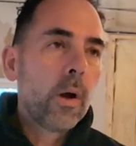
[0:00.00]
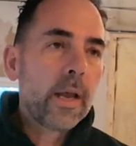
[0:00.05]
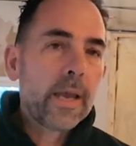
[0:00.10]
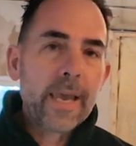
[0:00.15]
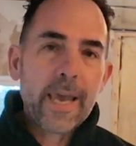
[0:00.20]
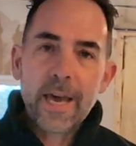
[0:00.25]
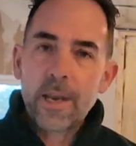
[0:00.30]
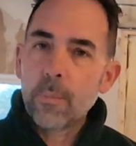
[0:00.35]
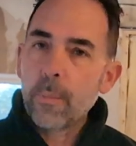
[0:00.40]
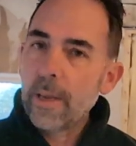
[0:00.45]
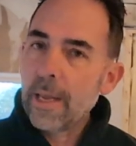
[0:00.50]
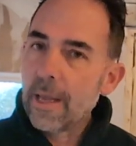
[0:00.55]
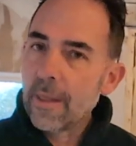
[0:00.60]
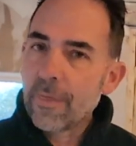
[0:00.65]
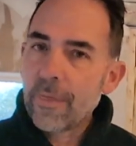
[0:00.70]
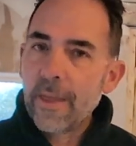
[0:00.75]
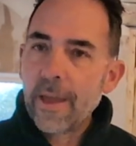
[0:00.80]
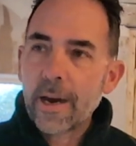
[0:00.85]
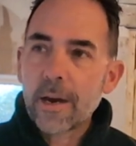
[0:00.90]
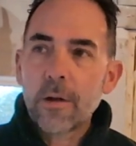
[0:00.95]
Can we
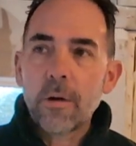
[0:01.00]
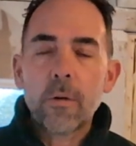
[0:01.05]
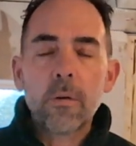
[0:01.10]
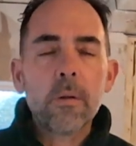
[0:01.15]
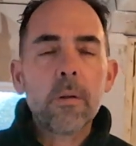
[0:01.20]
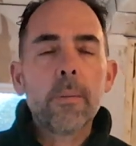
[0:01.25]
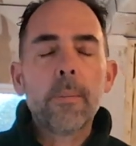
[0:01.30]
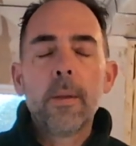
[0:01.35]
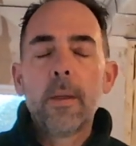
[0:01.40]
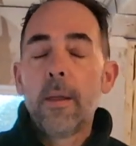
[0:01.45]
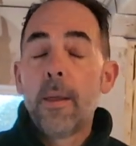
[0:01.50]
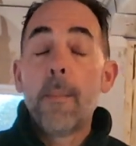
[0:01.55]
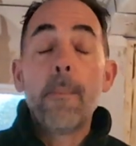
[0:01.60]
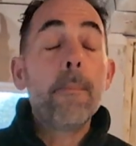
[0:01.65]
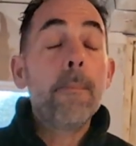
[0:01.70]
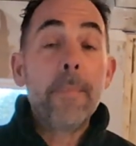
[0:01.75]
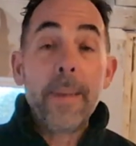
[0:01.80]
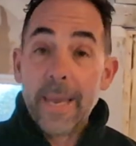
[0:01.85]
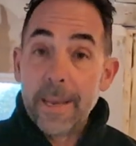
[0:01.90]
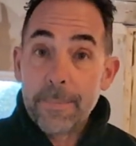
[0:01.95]
hit that goal?
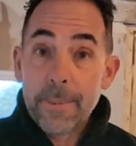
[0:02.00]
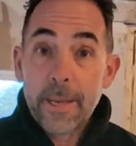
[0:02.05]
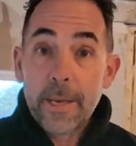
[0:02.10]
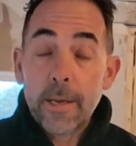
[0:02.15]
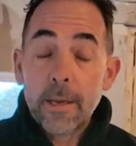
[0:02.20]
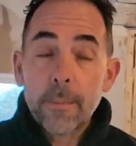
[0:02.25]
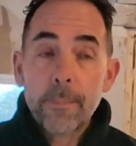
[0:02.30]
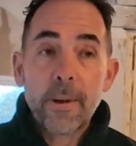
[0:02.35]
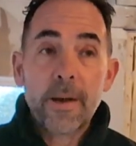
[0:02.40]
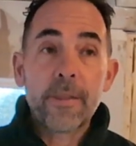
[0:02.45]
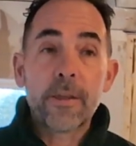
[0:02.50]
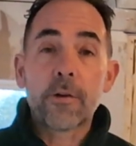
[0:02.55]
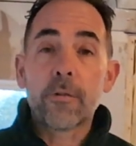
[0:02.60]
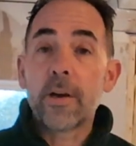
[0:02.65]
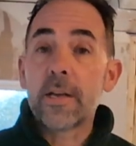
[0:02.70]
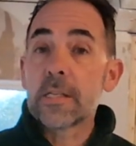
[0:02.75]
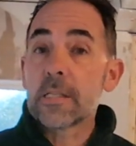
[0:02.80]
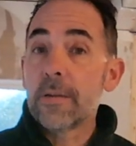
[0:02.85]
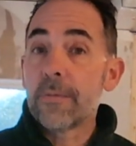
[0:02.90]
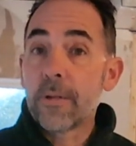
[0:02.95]
Maybe. By the
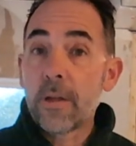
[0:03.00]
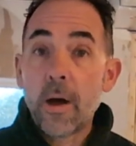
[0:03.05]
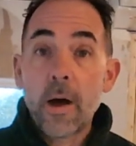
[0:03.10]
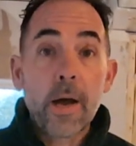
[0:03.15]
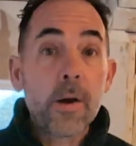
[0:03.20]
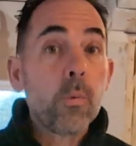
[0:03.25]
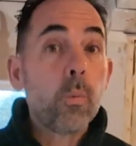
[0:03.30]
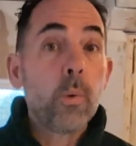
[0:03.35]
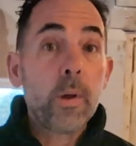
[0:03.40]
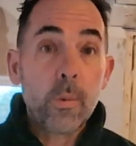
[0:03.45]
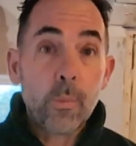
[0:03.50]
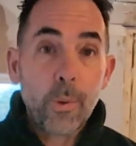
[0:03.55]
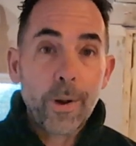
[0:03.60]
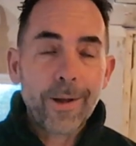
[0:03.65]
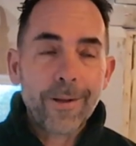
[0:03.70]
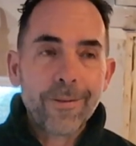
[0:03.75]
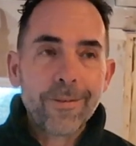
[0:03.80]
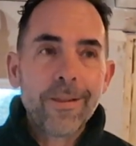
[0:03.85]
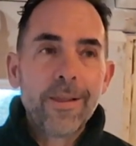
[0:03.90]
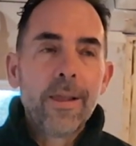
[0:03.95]
grace of God, we
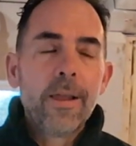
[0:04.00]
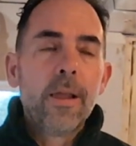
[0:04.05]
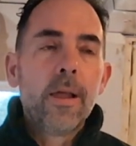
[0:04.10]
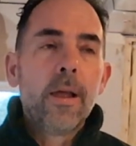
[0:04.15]
will.